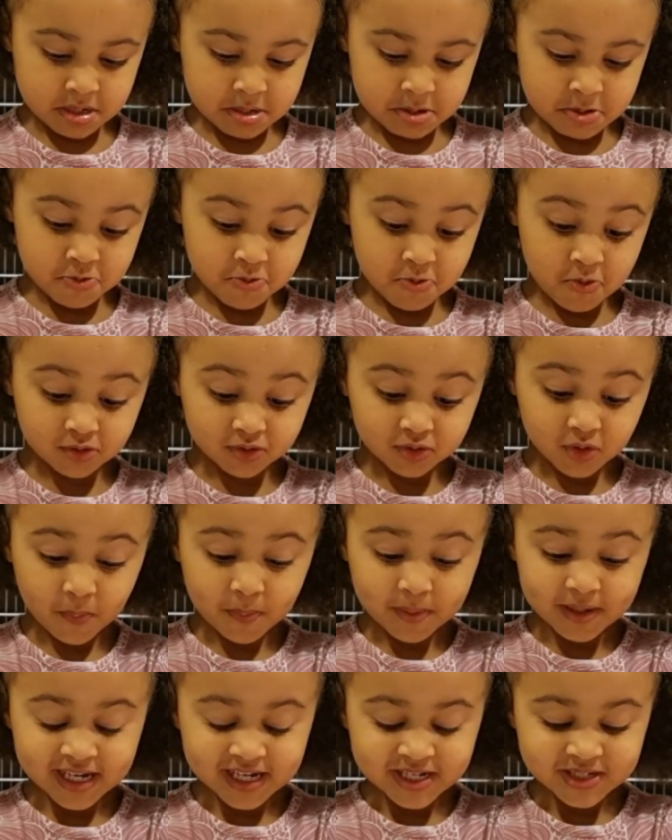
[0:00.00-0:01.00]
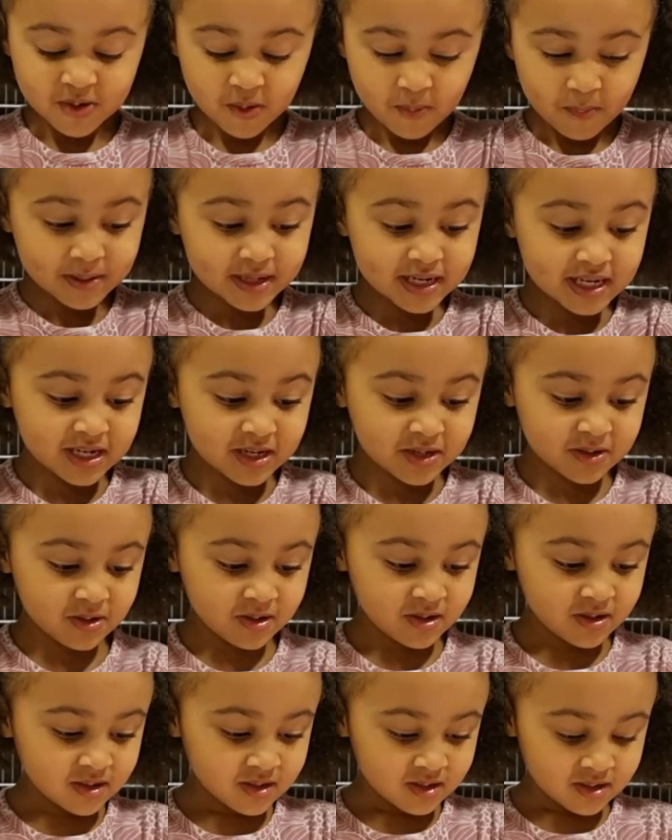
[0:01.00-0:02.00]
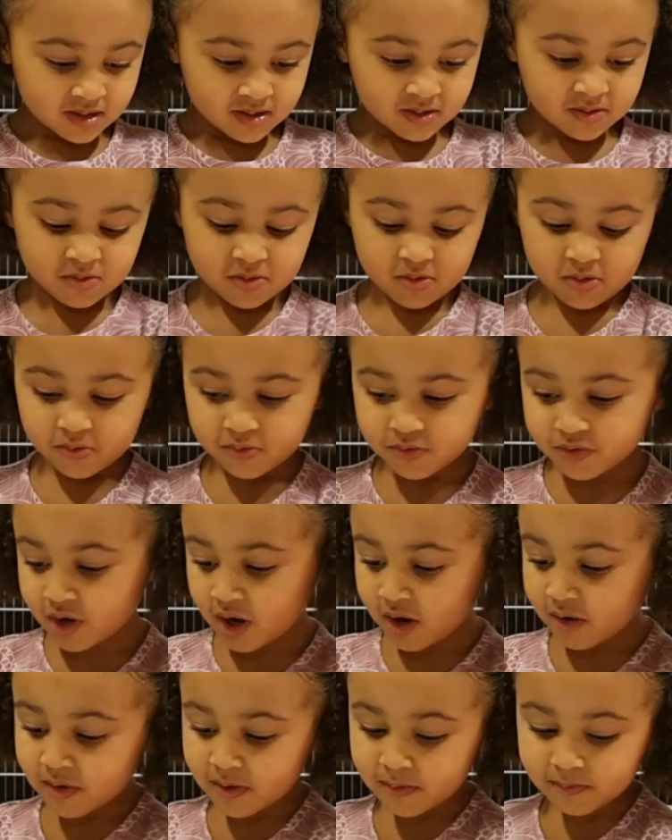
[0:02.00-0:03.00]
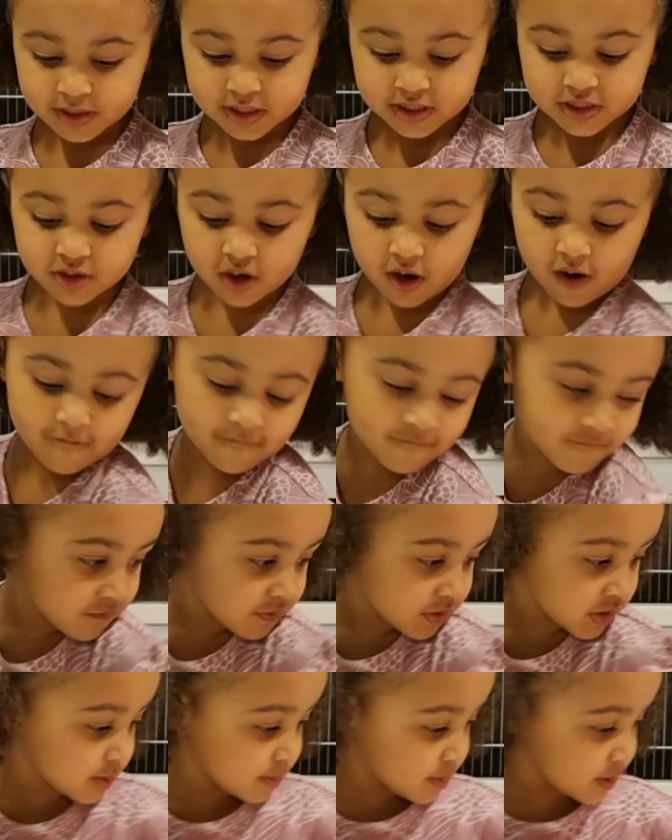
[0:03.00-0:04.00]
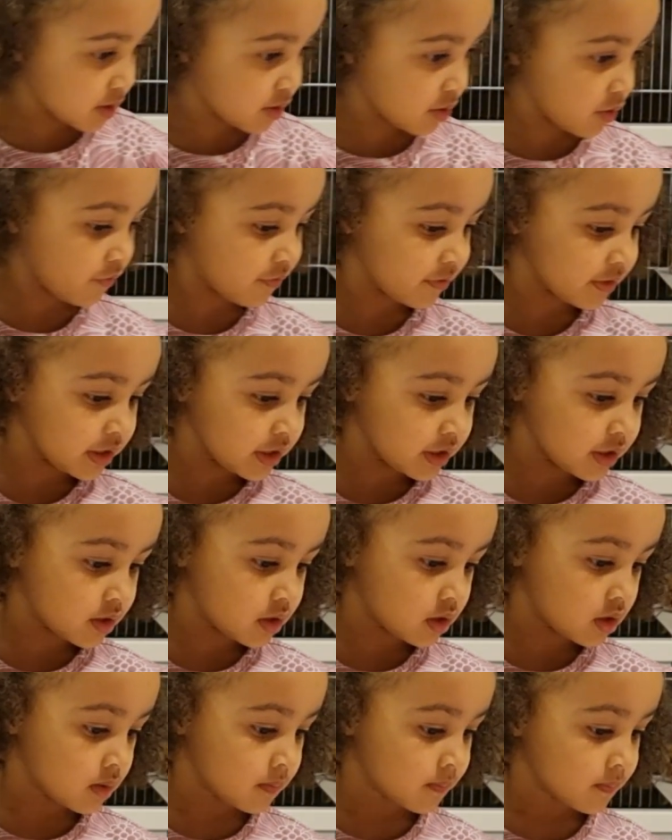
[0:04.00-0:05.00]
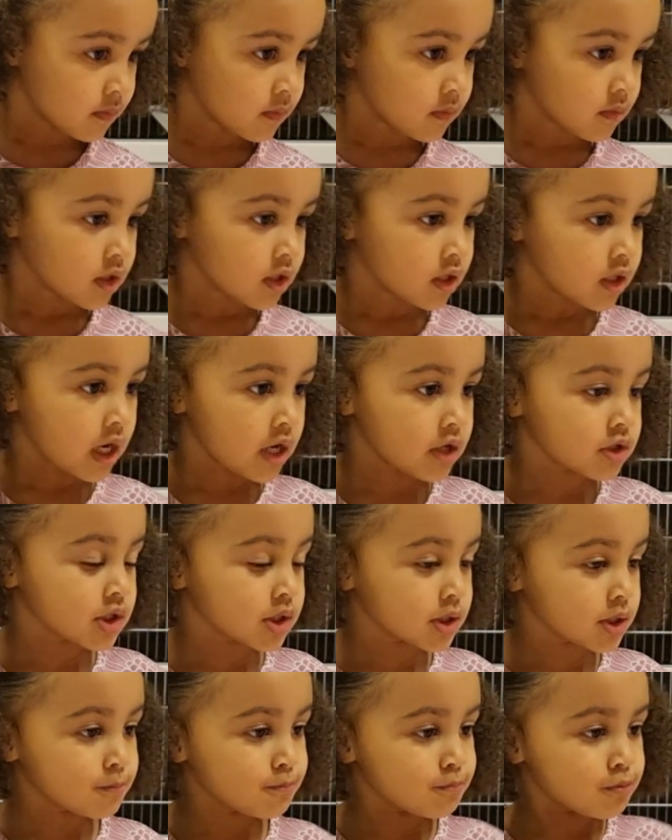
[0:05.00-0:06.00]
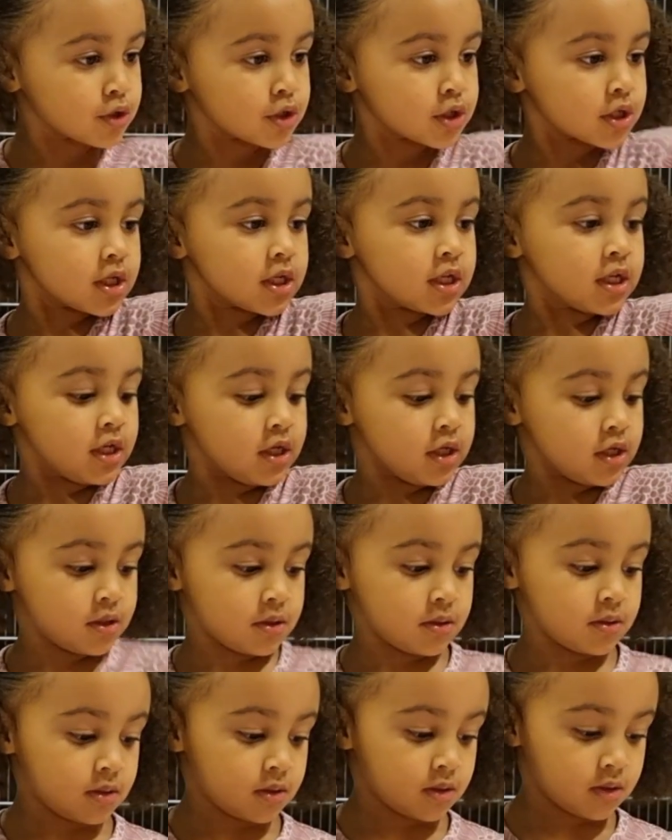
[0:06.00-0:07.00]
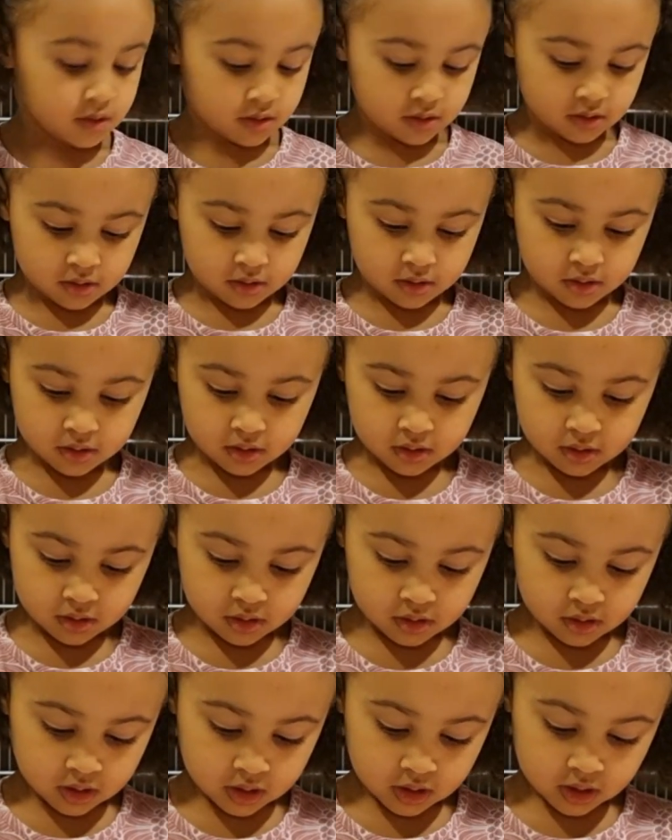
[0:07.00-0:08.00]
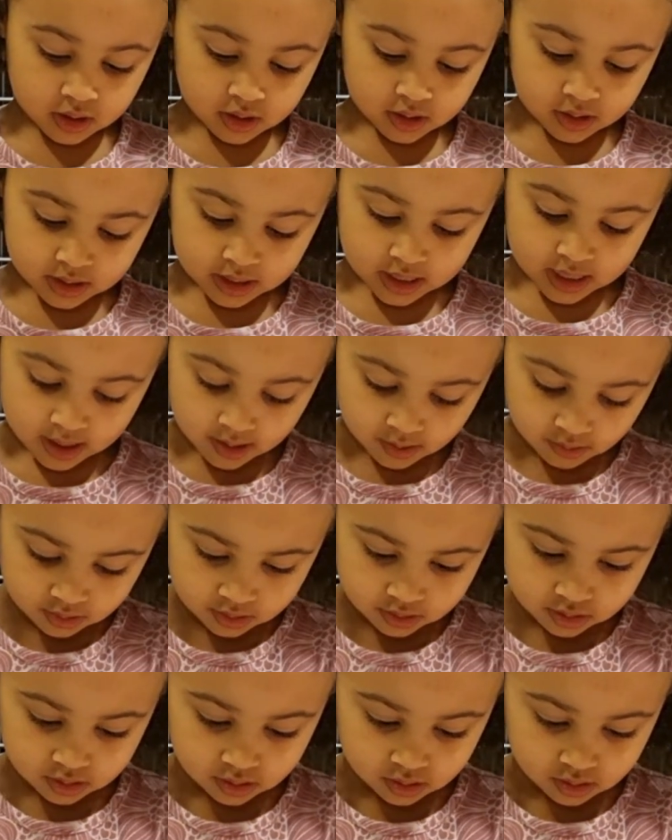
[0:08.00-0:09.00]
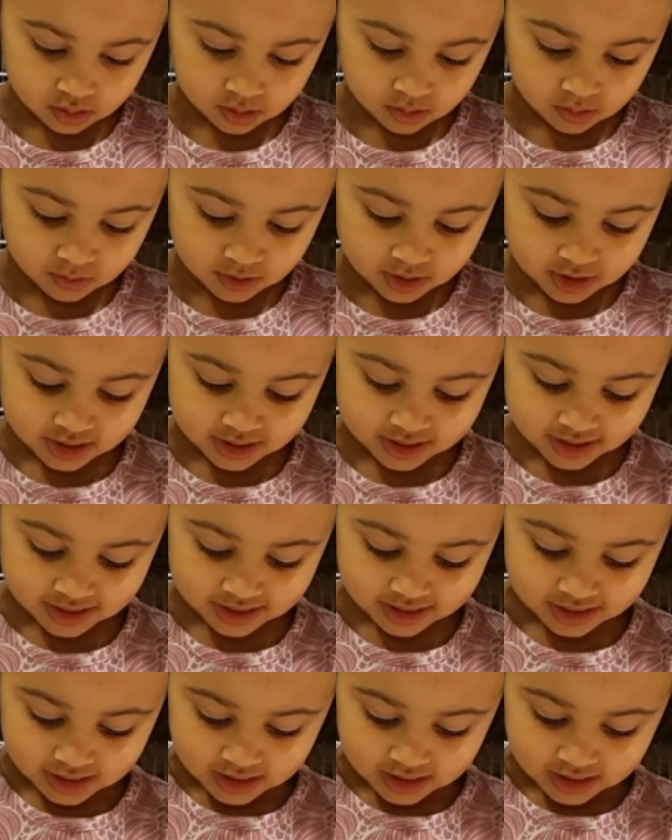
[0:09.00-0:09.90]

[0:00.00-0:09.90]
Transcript: Oh, it's opening, it's opening. Got one piece off. Put it over here. And you put it in here. And now, let's see.